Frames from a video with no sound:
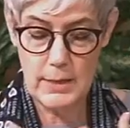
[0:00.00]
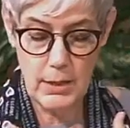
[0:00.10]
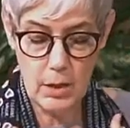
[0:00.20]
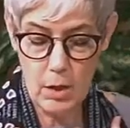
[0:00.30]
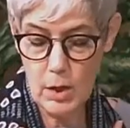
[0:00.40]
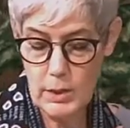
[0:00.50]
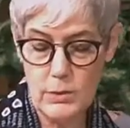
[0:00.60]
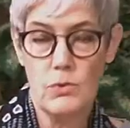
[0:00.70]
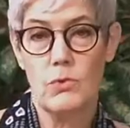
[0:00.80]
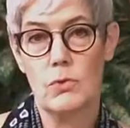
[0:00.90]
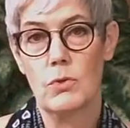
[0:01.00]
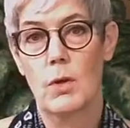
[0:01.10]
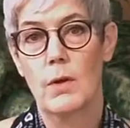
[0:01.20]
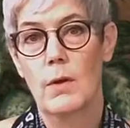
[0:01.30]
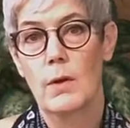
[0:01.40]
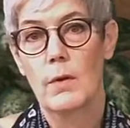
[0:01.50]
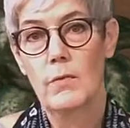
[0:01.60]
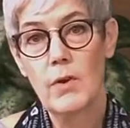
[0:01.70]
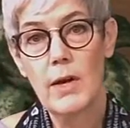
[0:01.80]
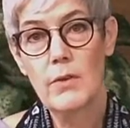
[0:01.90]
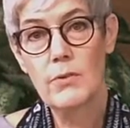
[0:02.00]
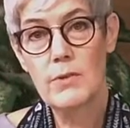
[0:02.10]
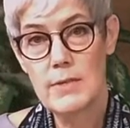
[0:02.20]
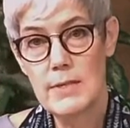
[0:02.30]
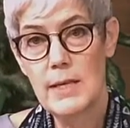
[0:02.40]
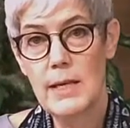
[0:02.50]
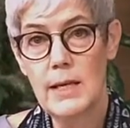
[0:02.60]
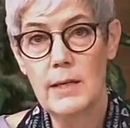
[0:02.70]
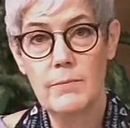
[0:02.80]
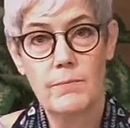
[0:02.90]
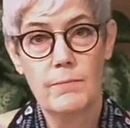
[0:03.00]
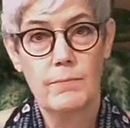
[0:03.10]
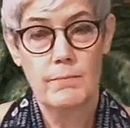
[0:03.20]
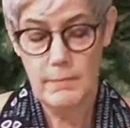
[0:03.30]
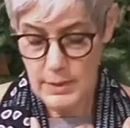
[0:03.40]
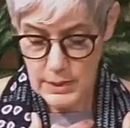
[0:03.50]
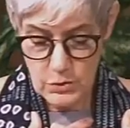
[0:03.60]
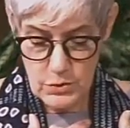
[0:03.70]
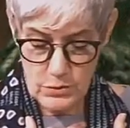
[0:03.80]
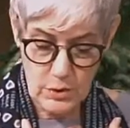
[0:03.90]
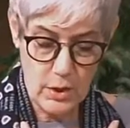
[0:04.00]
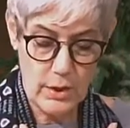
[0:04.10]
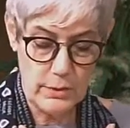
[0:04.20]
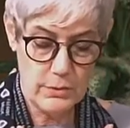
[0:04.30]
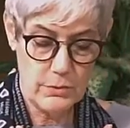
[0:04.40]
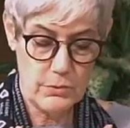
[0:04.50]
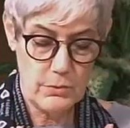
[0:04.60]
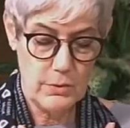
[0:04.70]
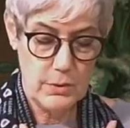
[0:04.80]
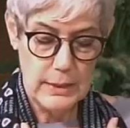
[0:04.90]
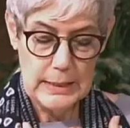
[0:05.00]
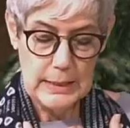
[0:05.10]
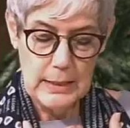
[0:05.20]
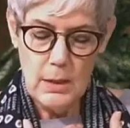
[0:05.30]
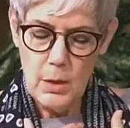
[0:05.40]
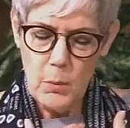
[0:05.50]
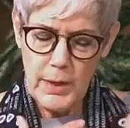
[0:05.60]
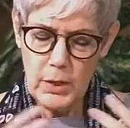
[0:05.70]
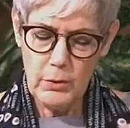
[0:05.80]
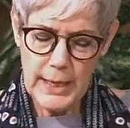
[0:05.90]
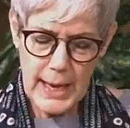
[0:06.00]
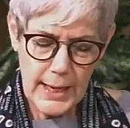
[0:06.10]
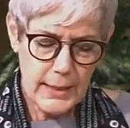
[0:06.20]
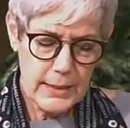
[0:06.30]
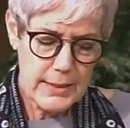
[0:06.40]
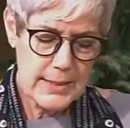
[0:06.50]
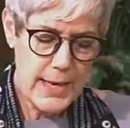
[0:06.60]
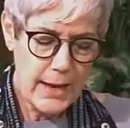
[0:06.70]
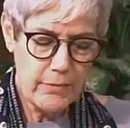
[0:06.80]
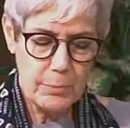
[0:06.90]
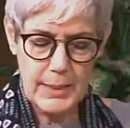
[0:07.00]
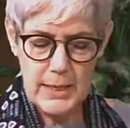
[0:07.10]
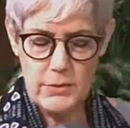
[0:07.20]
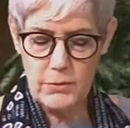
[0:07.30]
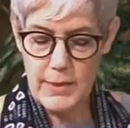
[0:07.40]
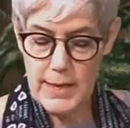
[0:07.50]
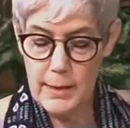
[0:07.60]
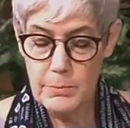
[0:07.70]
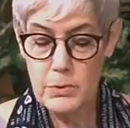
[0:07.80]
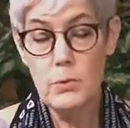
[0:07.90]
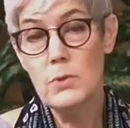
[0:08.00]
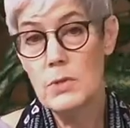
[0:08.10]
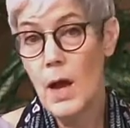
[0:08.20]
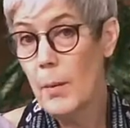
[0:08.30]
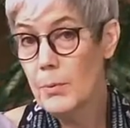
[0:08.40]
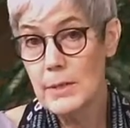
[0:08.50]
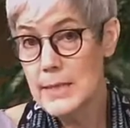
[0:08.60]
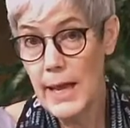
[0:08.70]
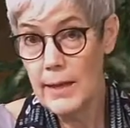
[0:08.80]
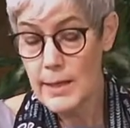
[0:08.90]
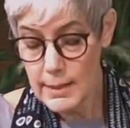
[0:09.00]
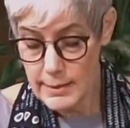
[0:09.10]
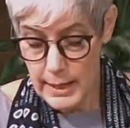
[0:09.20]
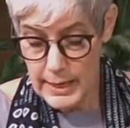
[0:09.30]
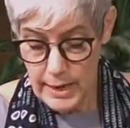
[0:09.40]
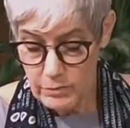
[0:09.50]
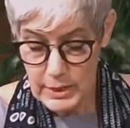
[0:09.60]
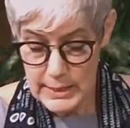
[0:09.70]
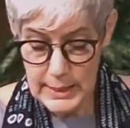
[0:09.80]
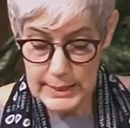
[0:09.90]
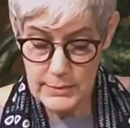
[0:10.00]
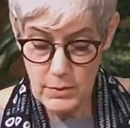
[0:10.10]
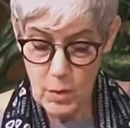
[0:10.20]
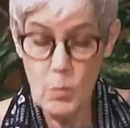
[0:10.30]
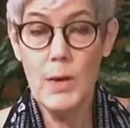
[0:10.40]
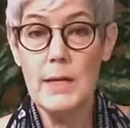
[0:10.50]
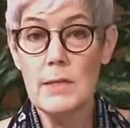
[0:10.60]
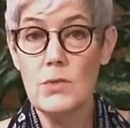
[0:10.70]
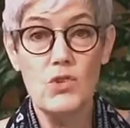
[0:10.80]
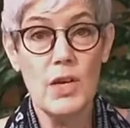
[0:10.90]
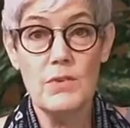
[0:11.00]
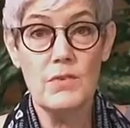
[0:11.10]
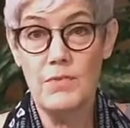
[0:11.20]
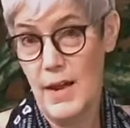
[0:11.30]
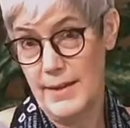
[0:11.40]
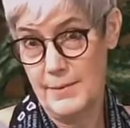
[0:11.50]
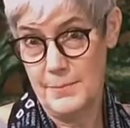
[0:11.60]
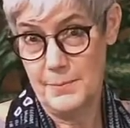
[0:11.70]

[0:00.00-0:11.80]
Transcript: and hearts for others to see and touch the scars, we create a safe place for them to stop pretending that everything is always just fine.